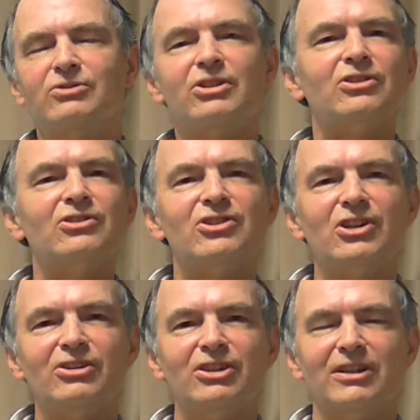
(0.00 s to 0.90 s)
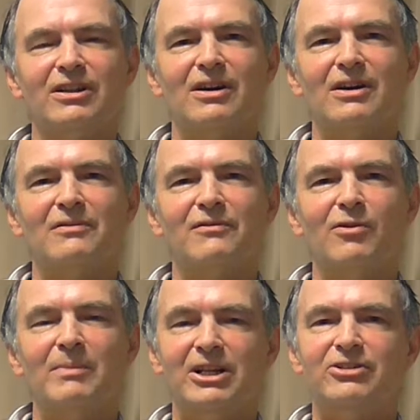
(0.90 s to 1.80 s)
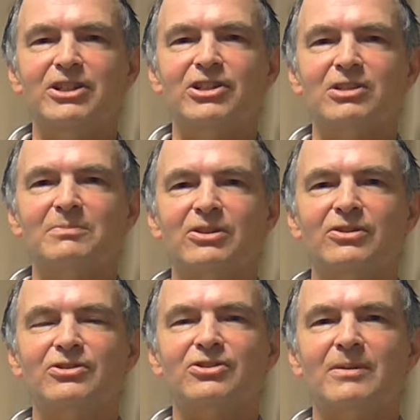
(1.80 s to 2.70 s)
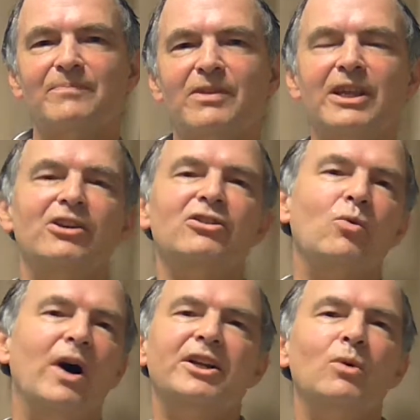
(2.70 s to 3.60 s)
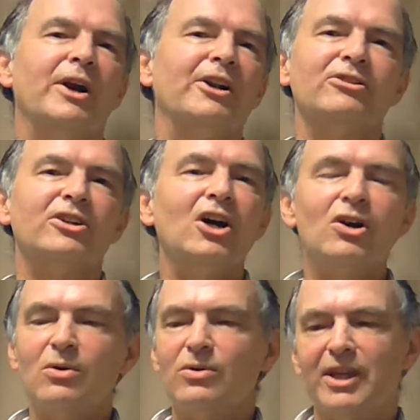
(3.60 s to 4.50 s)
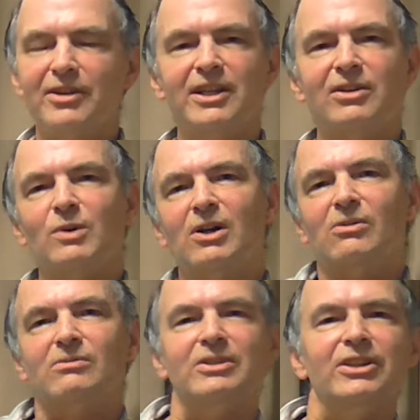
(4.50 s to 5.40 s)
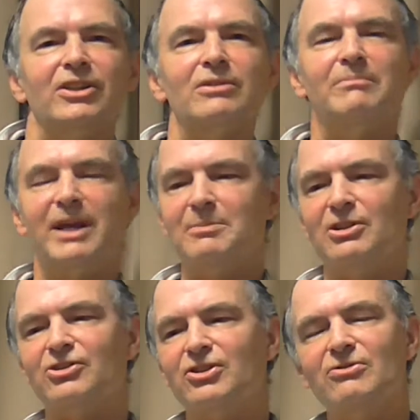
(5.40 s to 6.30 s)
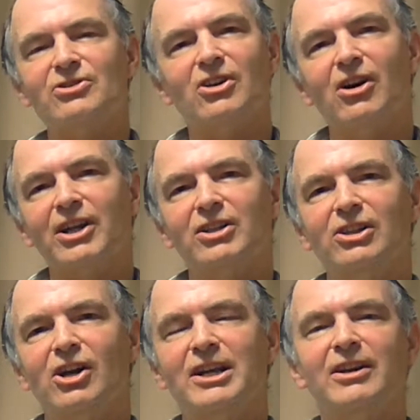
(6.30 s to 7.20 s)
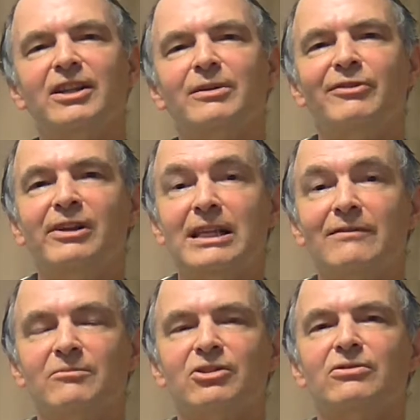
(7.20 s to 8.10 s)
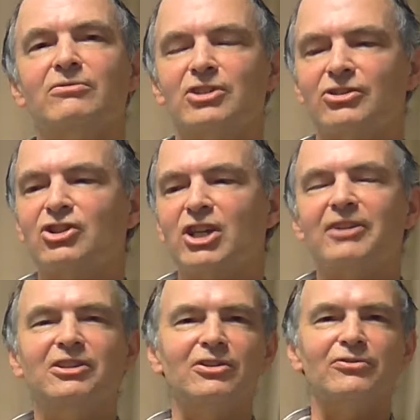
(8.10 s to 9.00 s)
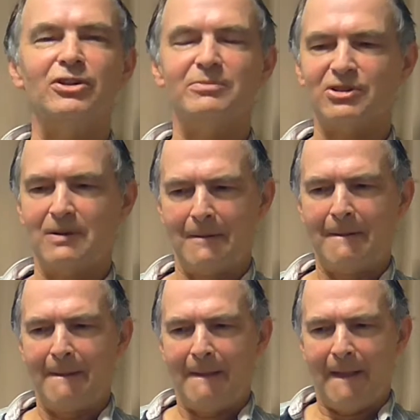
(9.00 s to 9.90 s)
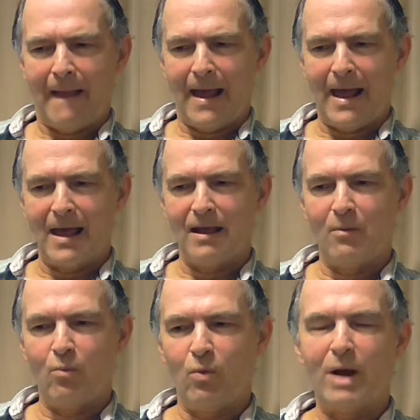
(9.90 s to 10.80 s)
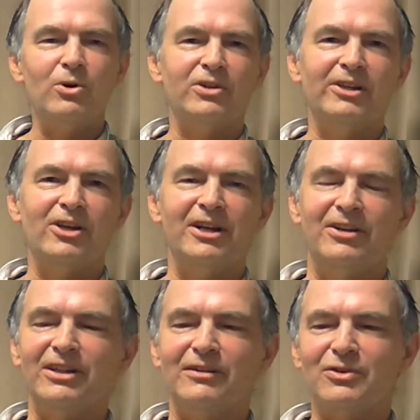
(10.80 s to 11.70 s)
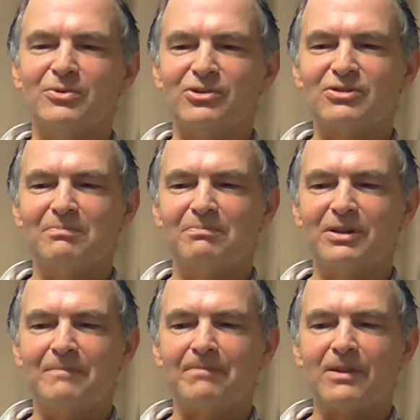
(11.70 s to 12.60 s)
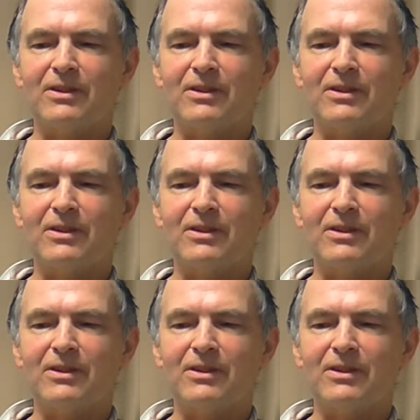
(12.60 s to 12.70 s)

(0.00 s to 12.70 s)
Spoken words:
disconcerting for many teachers, because they don't quite know where it'll go, and they think, well, maybe the students aren't going to learn anything if you leave them to just chat in groups. And why would they learn anything, of course? But